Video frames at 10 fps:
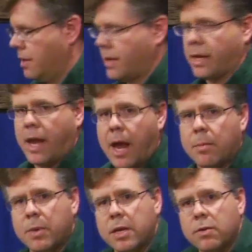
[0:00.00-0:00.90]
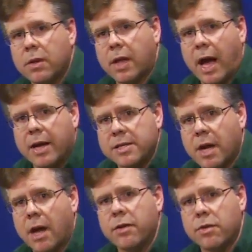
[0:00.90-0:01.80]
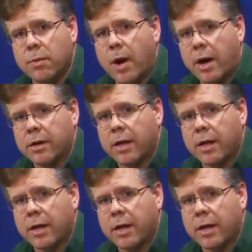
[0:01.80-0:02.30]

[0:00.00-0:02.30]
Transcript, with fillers: that can be utilized under the water